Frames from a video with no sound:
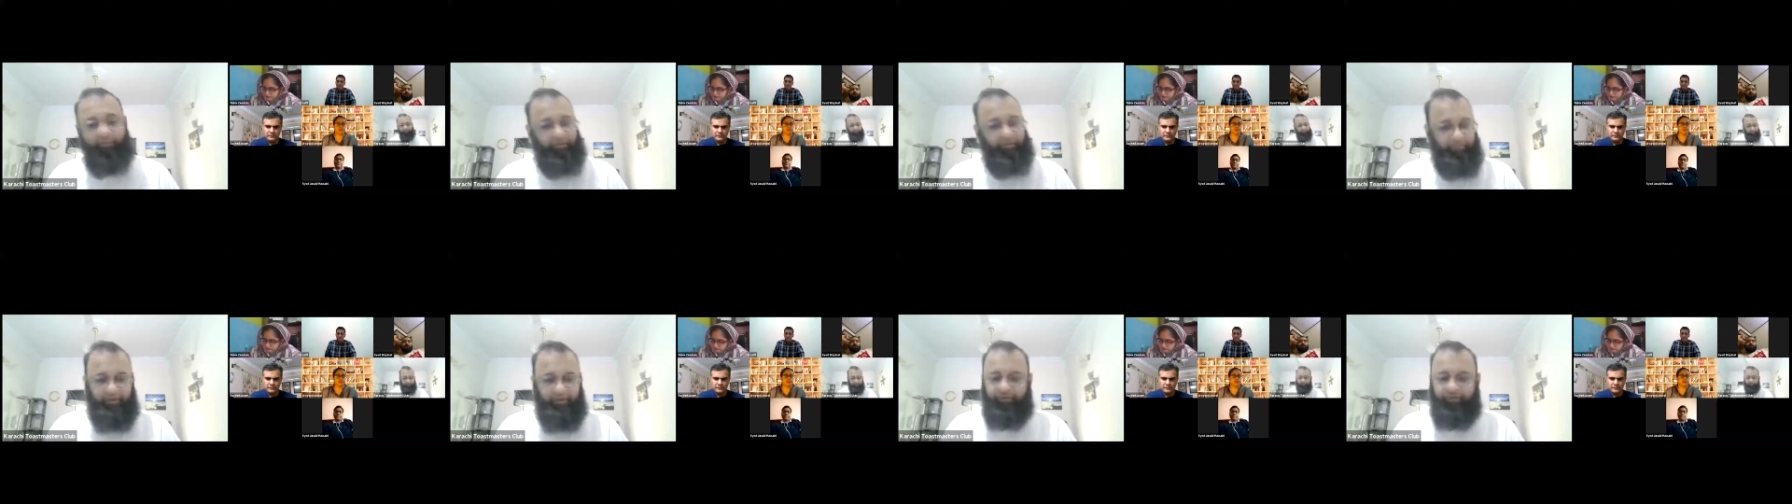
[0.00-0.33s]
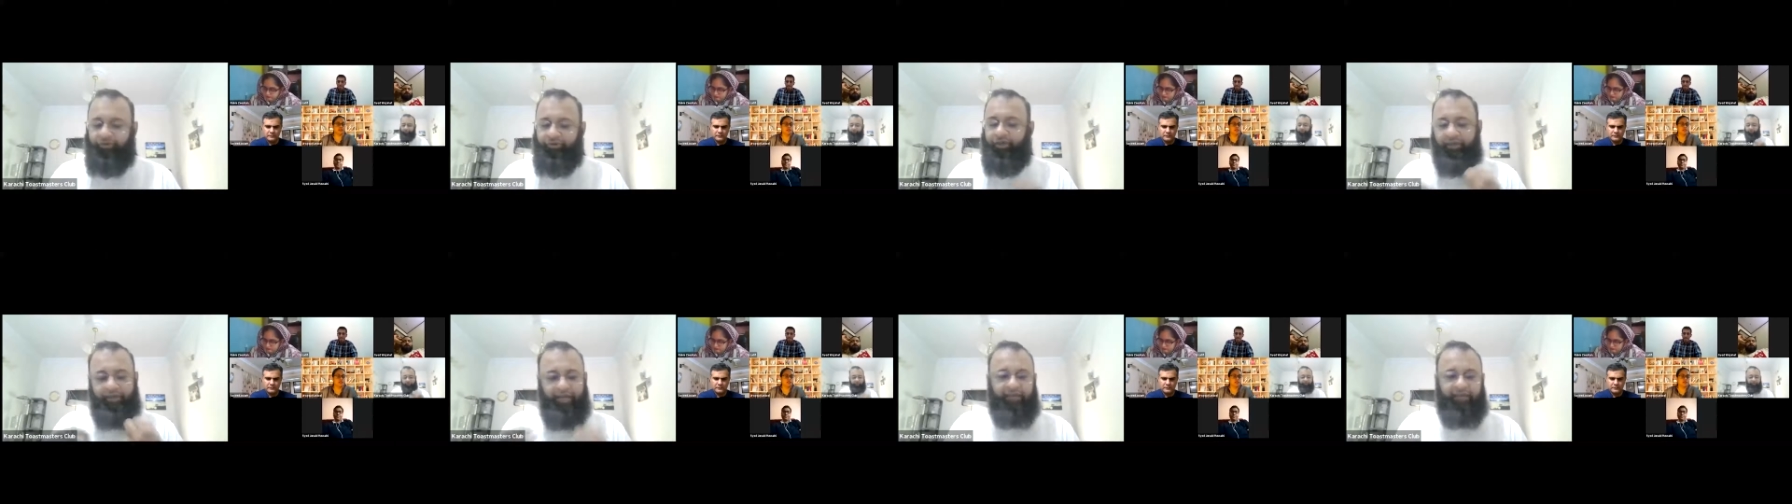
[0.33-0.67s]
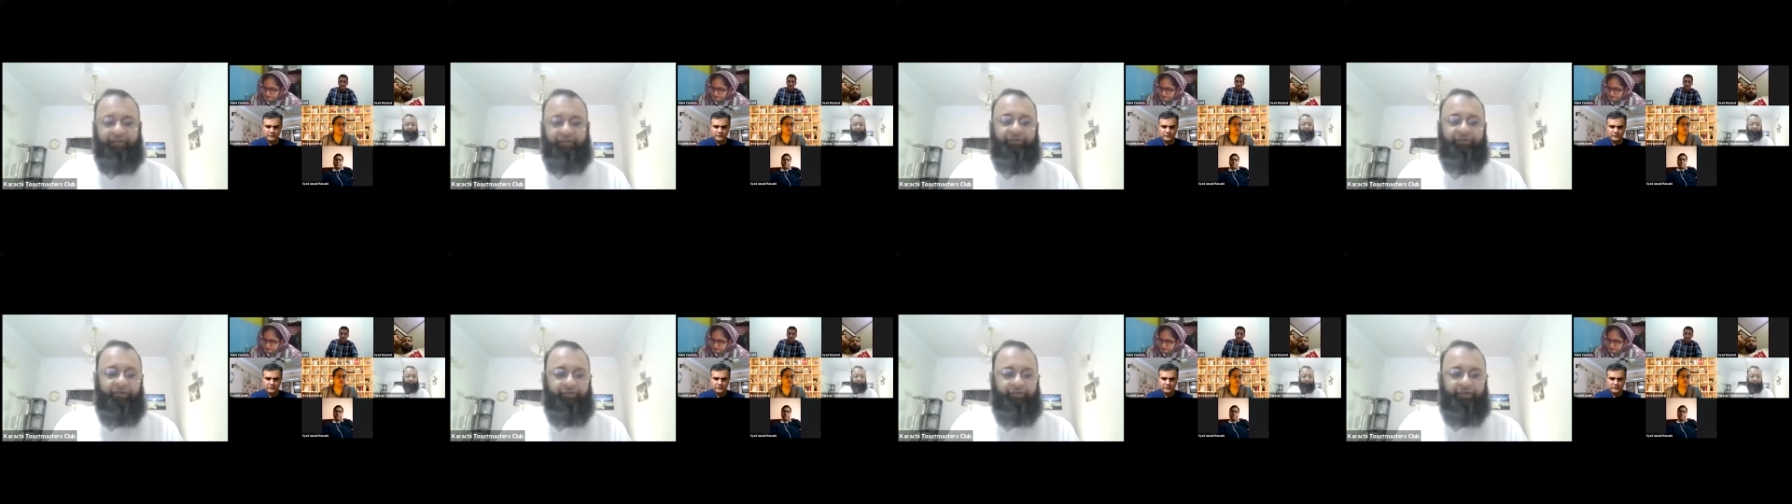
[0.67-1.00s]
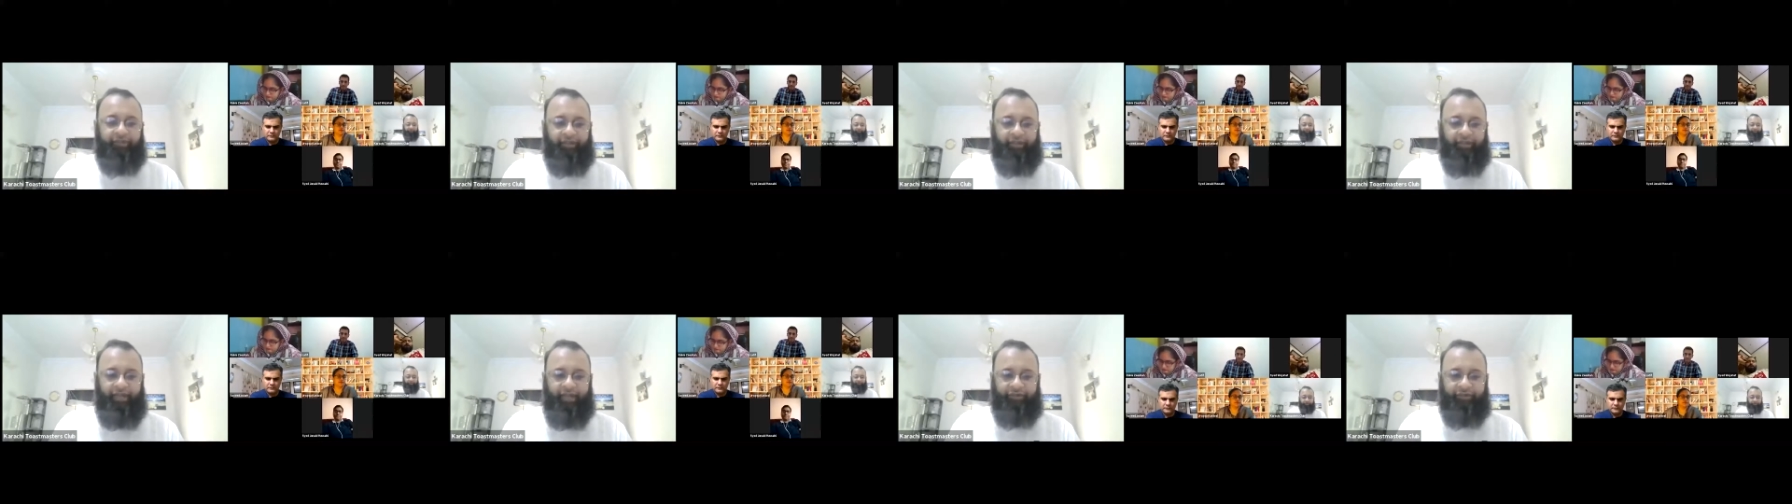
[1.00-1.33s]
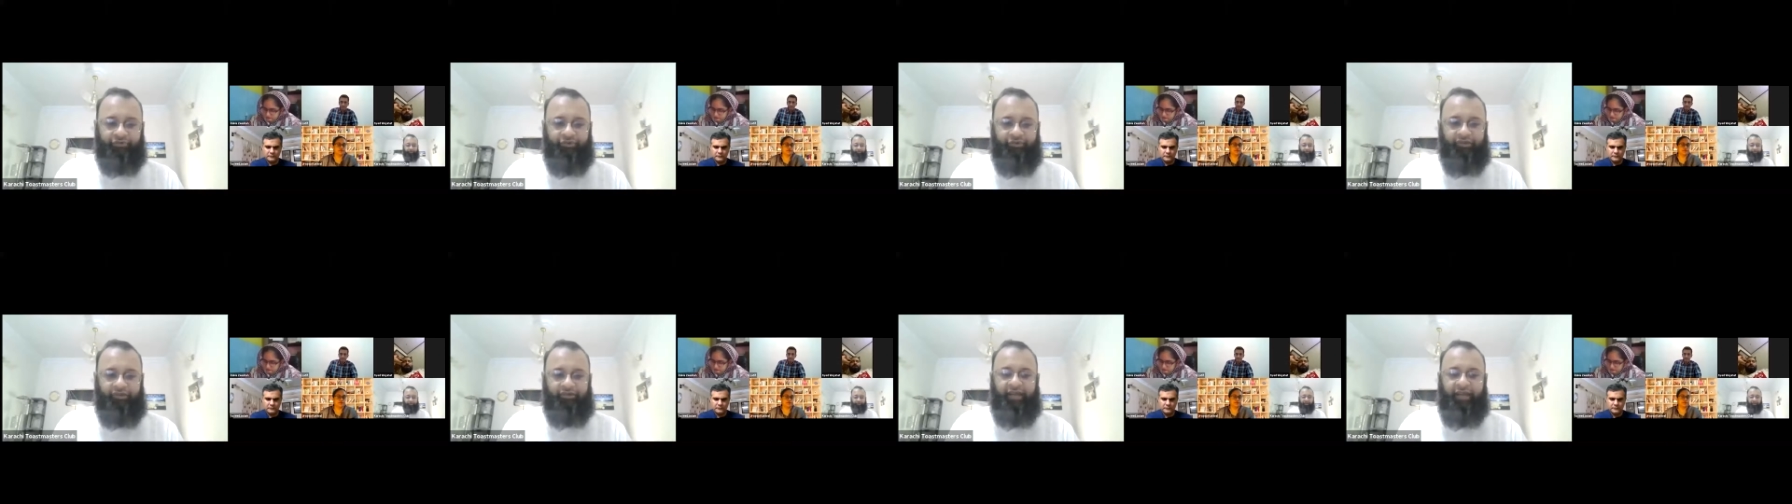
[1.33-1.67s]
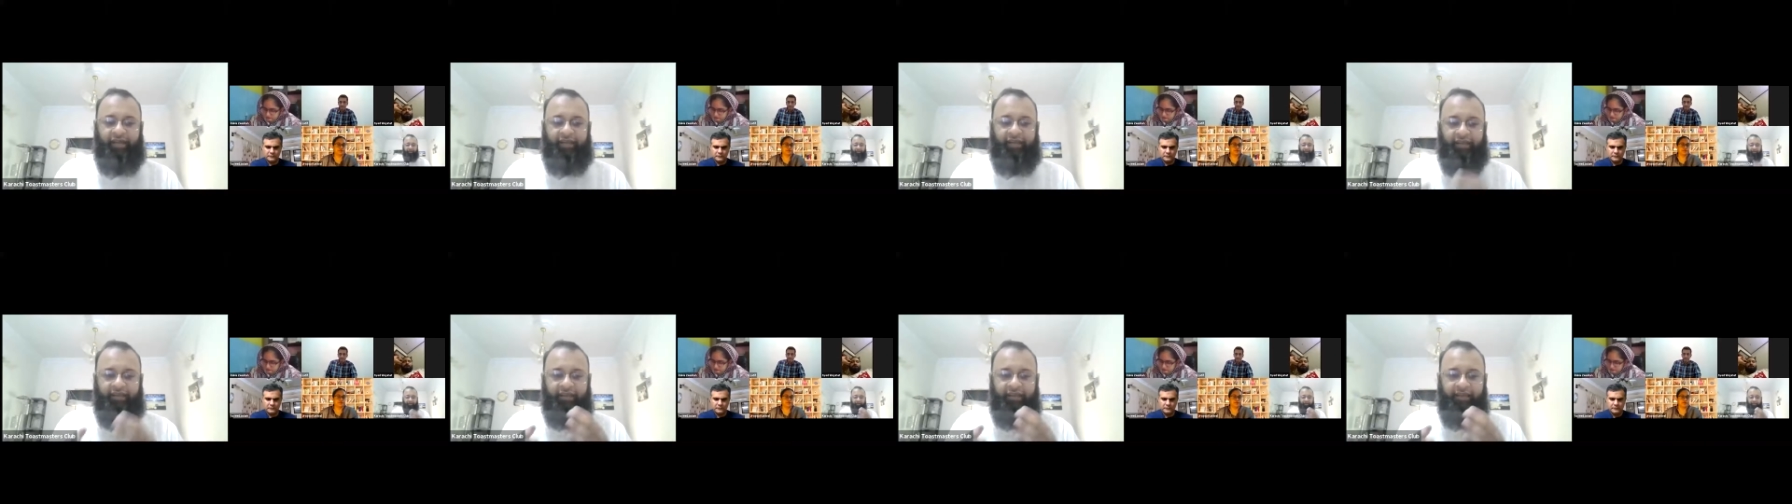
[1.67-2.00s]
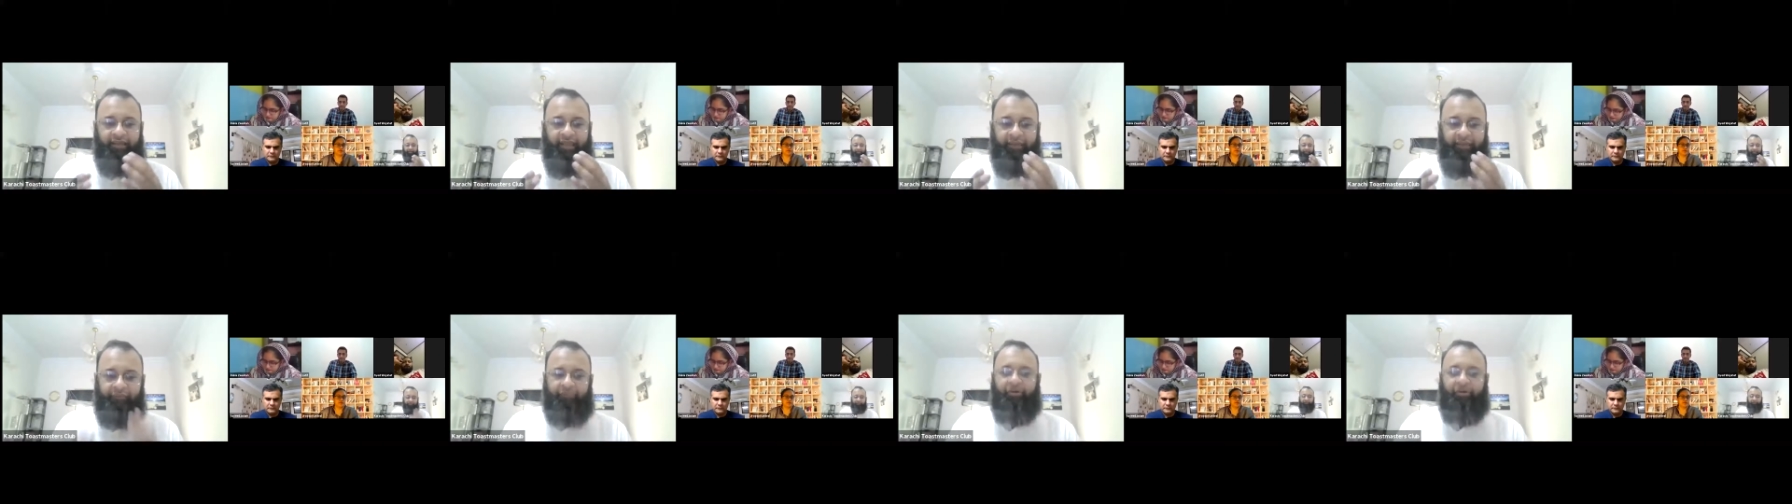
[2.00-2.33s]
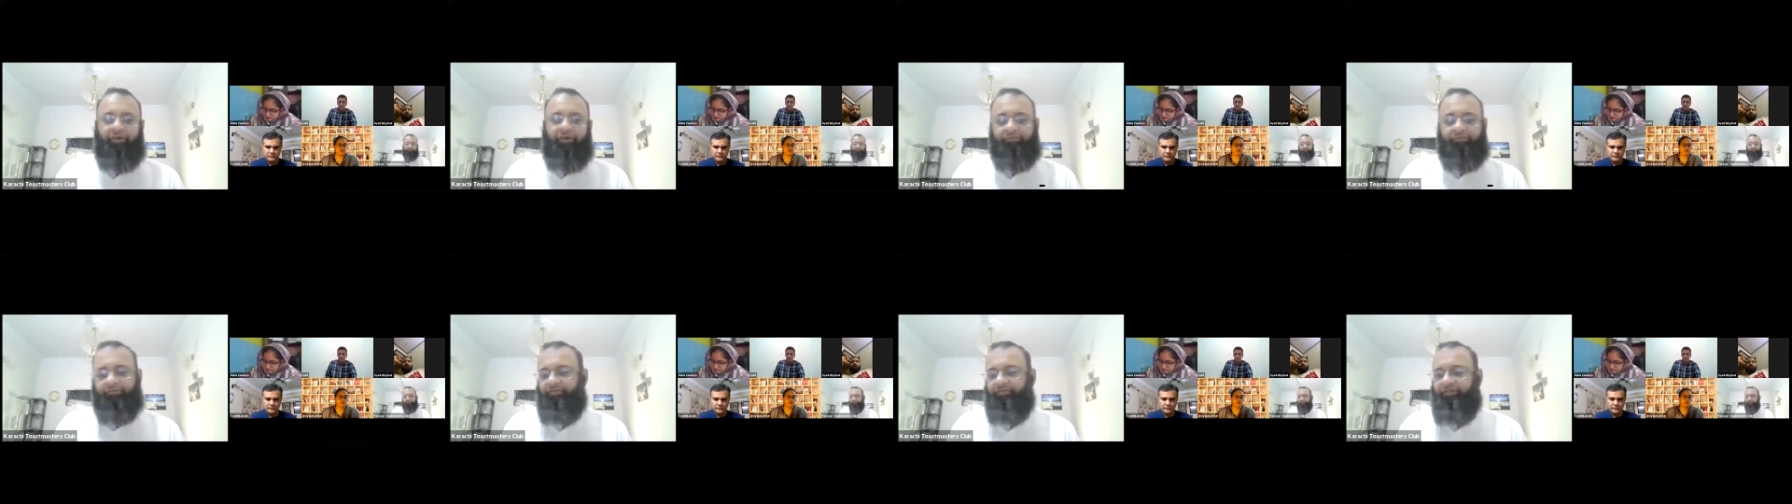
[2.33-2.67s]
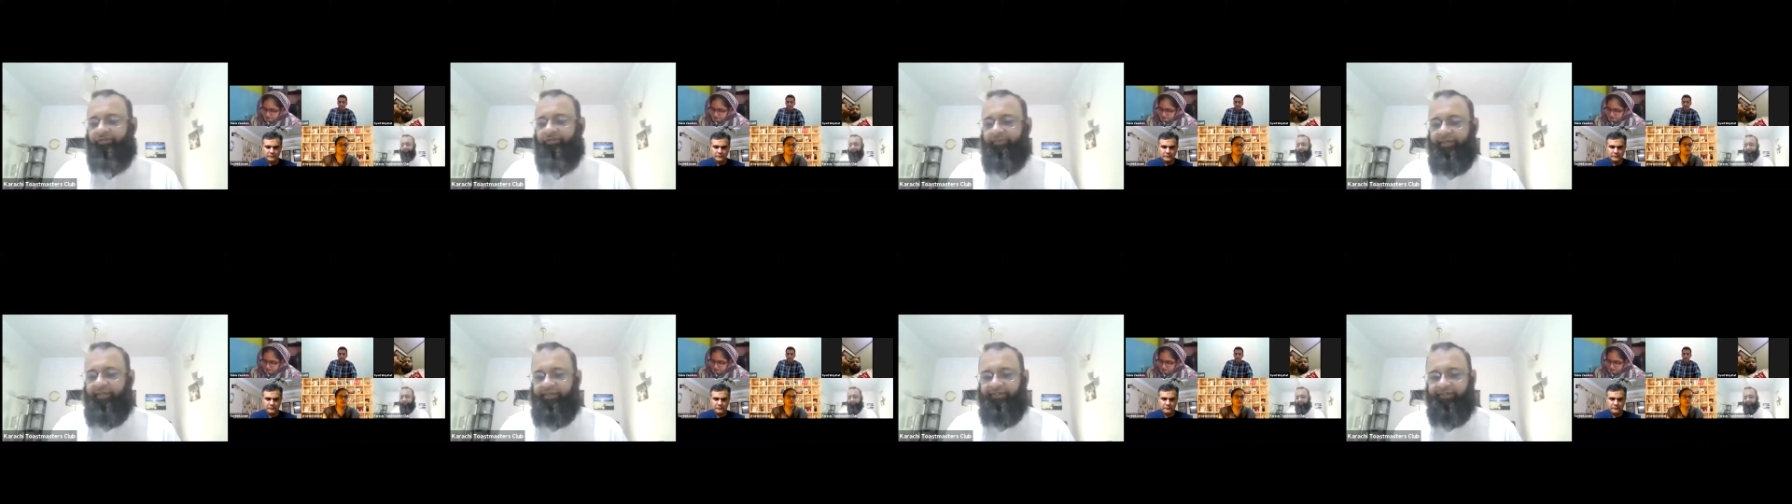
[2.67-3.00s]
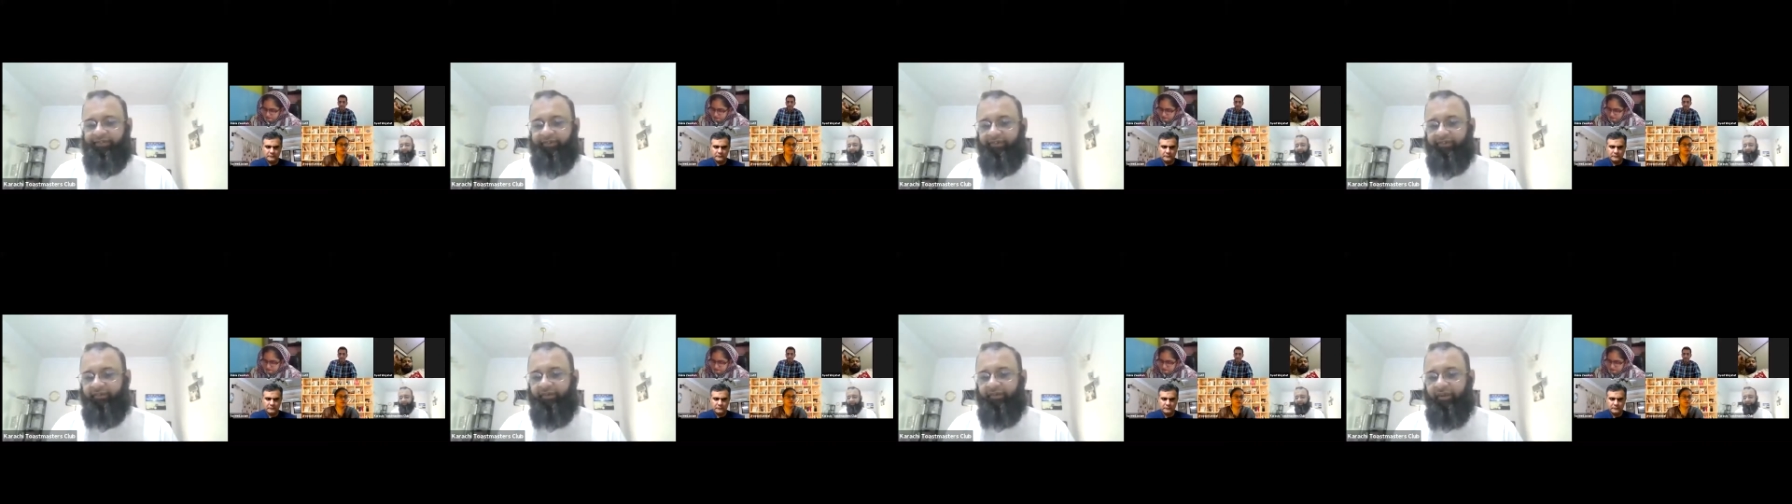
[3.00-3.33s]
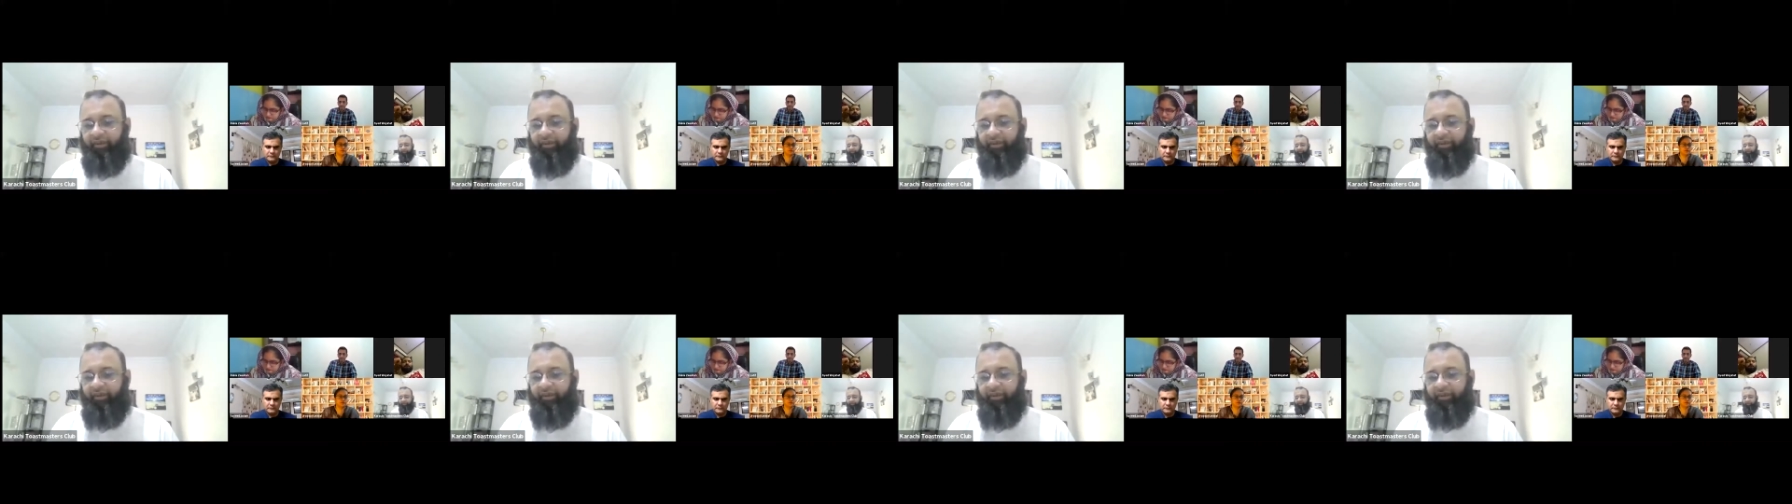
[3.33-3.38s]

but you can get away with the casual style in impromptu speeches